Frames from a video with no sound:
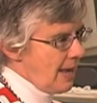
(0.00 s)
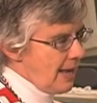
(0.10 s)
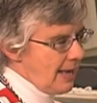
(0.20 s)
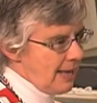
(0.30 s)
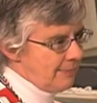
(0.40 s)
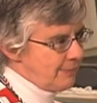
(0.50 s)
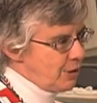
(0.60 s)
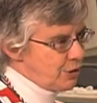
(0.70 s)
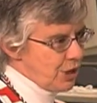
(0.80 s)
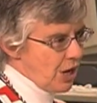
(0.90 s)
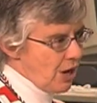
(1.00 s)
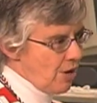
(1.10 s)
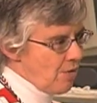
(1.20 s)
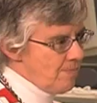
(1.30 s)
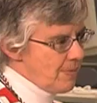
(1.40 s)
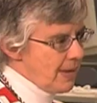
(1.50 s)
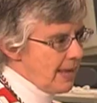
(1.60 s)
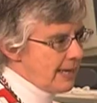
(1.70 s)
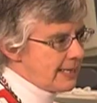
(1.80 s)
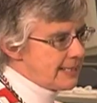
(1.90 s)
um, years ago,
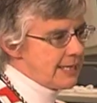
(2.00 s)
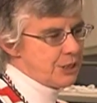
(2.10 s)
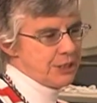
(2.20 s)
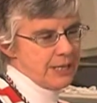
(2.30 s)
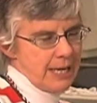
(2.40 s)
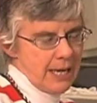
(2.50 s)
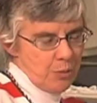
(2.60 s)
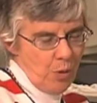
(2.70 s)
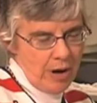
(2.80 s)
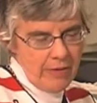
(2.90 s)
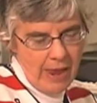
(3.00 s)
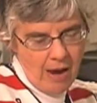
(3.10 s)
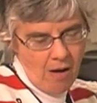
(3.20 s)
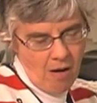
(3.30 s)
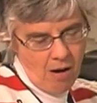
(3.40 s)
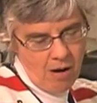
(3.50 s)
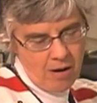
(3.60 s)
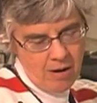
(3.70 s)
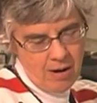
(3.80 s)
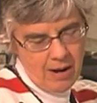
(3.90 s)
and it teaches a kid where they
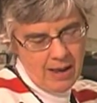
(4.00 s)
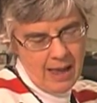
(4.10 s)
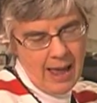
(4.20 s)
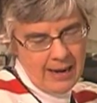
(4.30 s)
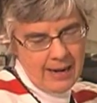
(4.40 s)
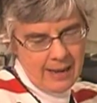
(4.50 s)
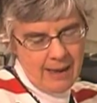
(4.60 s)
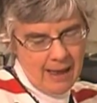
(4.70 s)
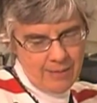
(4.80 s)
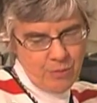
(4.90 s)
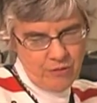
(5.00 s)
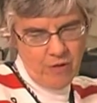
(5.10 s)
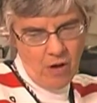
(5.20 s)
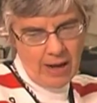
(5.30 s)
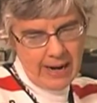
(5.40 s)
are, how to how to move on.